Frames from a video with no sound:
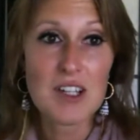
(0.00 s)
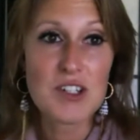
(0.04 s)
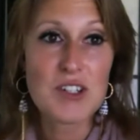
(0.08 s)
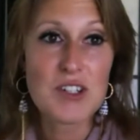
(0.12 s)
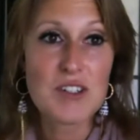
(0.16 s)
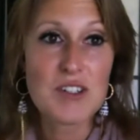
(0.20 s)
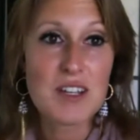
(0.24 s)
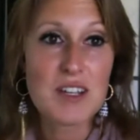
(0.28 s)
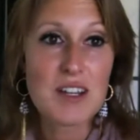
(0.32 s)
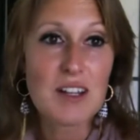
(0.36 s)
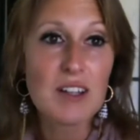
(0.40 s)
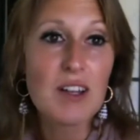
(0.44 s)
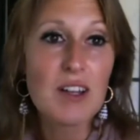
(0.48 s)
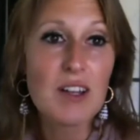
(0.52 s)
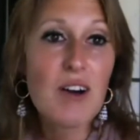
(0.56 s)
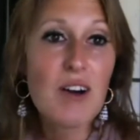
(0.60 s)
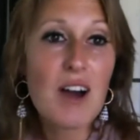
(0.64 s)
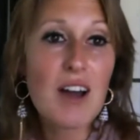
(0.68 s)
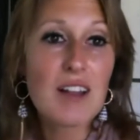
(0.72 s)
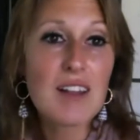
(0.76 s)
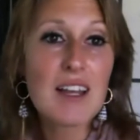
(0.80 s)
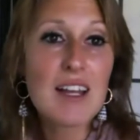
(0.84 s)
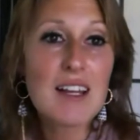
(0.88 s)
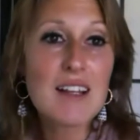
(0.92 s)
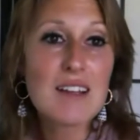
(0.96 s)
She said,
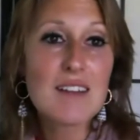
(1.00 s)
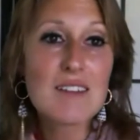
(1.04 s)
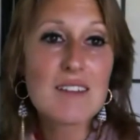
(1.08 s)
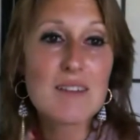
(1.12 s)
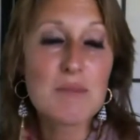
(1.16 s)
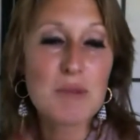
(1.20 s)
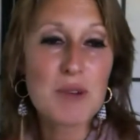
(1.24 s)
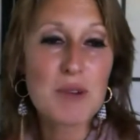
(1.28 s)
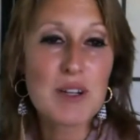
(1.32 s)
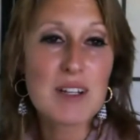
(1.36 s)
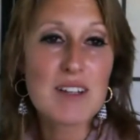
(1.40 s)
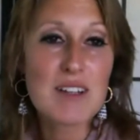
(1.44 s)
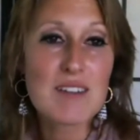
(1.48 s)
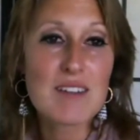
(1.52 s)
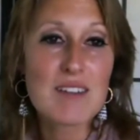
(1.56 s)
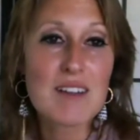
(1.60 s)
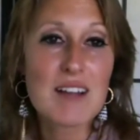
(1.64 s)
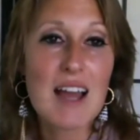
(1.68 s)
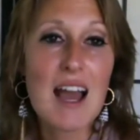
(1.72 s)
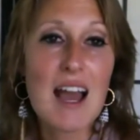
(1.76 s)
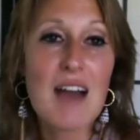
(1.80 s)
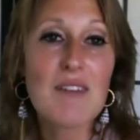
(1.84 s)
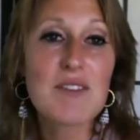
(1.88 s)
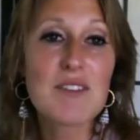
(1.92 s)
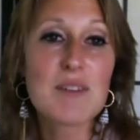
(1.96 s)
aloha ladies. Marina said,
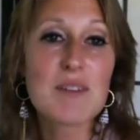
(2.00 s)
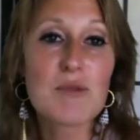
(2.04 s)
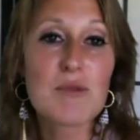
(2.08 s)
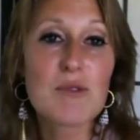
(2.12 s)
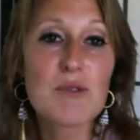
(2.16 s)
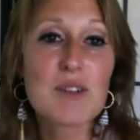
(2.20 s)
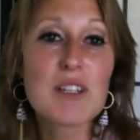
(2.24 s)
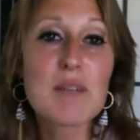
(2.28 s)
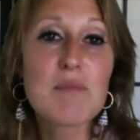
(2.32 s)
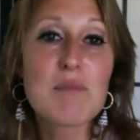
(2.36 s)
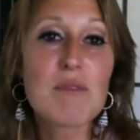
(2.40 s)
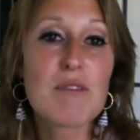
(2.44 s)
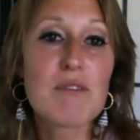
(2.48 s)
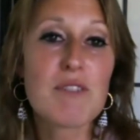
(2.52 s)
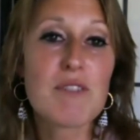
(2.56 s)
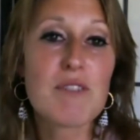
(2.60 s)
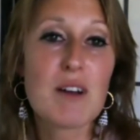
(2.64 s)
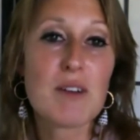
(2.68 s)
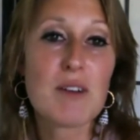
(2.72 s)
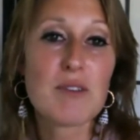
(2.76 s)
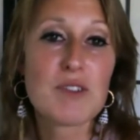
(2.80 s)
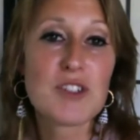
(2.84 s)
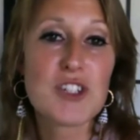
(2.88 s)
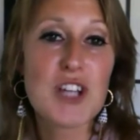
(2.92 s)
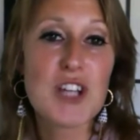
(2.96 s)
I have some really
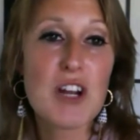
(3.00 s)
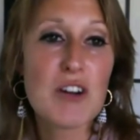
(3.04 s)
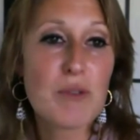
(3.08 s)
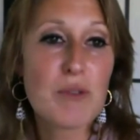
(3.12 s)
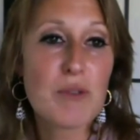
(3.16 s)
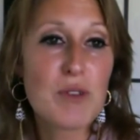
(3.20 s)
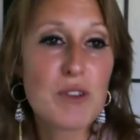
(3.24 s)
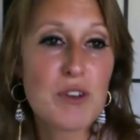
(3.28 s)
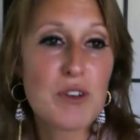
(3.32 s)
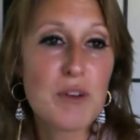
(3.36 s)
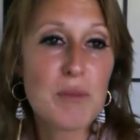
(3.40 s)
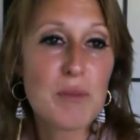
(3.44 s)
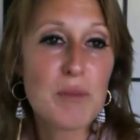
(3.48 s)
profound shared with you.